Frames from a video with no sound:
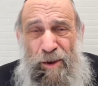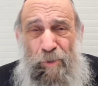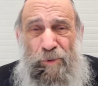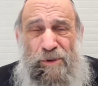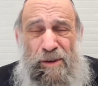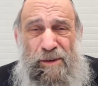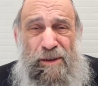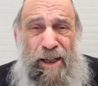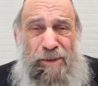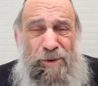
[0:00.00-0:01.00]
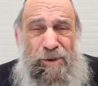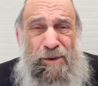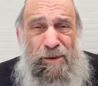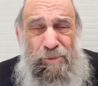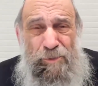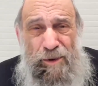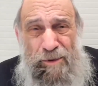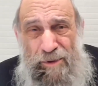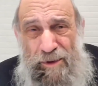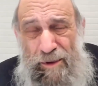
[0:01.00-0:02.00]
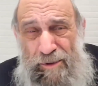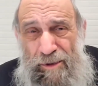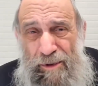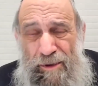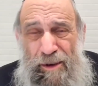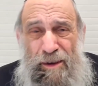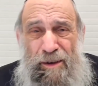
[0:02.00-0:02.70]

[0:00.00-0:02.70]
Represents taiva, that